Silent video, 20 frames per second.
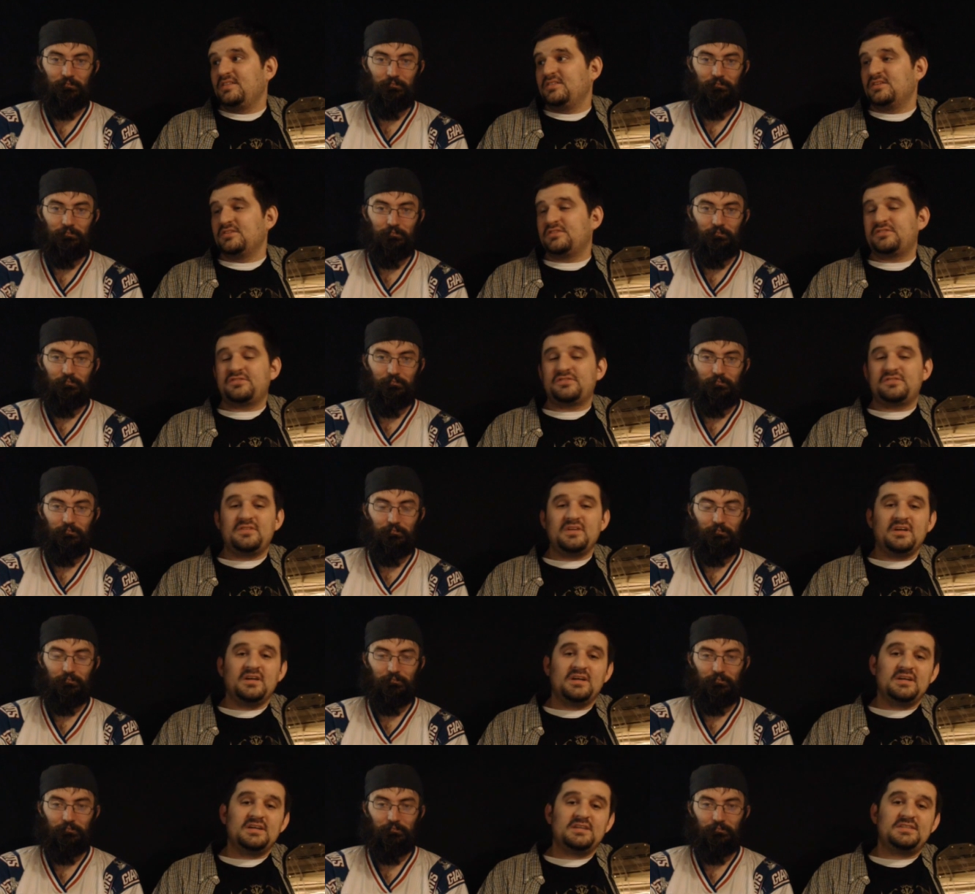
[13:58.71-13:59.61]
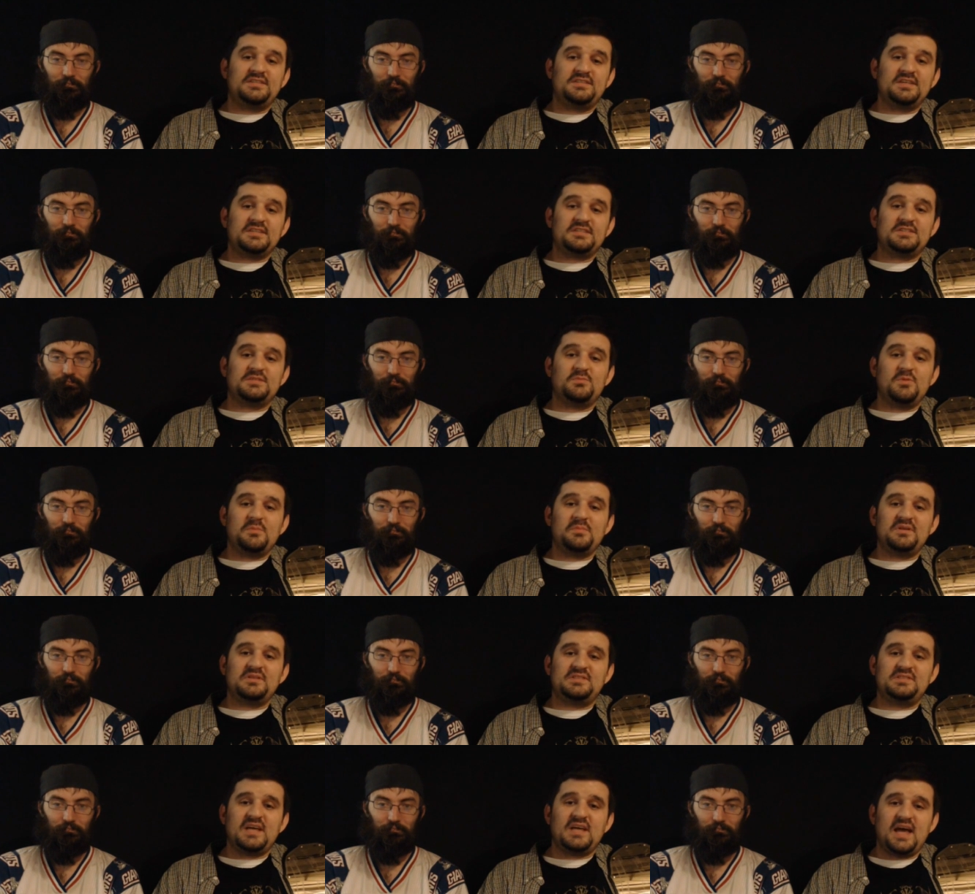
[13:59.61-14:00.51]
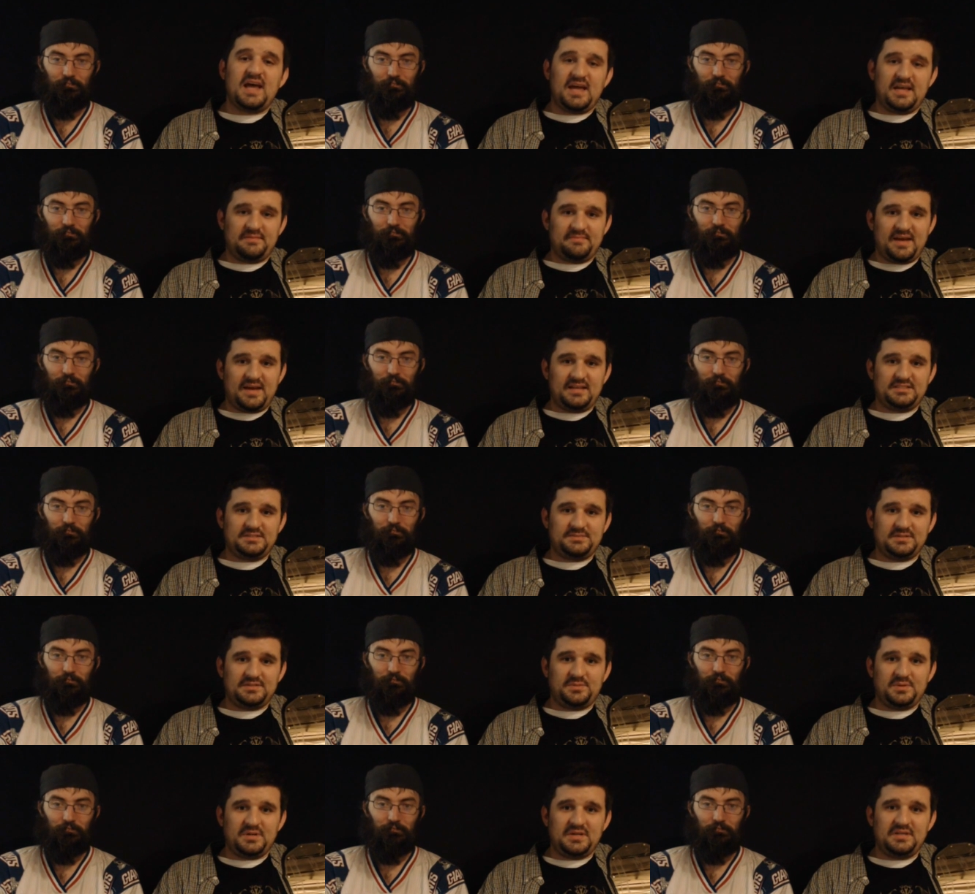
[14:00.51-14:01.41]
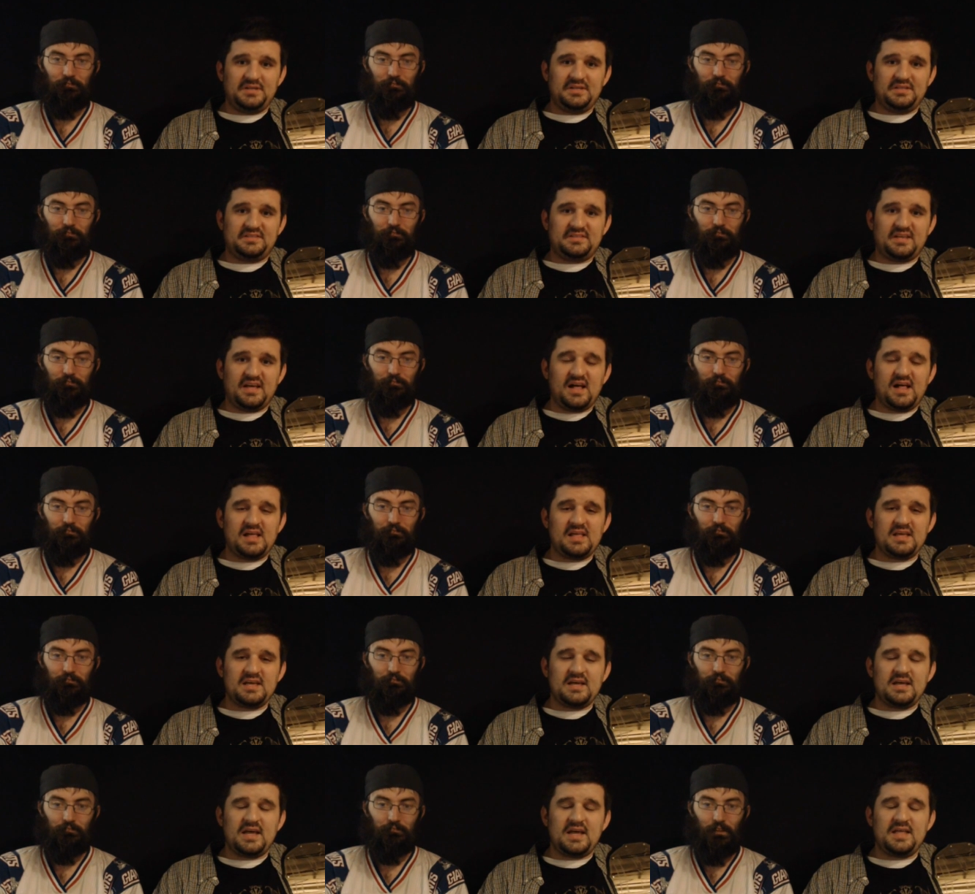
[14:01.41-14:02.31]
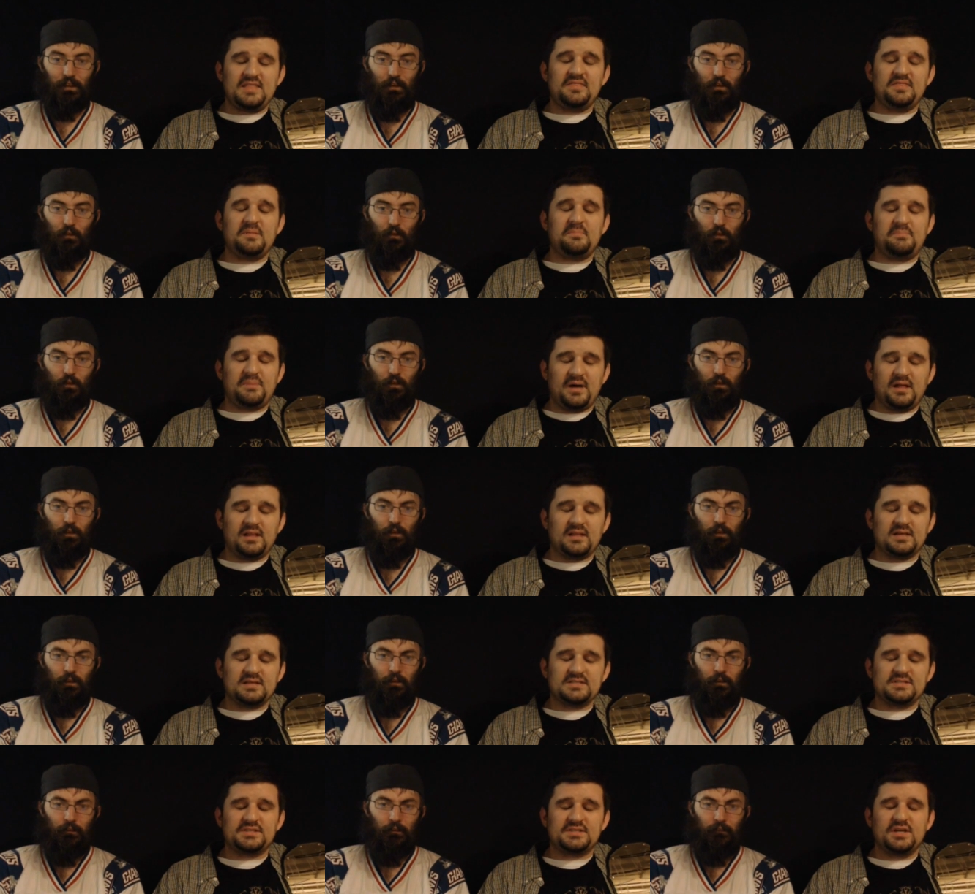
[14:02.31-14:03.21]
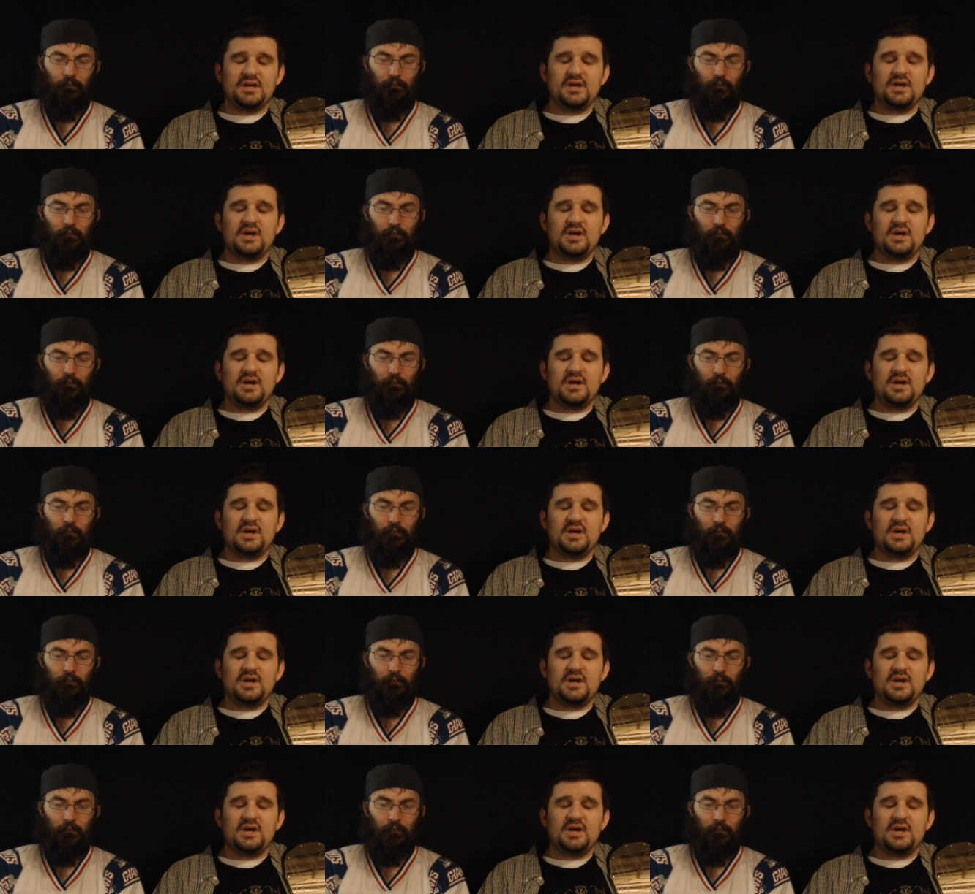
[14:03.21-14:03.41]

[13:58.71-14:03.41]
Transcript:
Speaker 1: The, the six women tag match between Natalya and the Bellas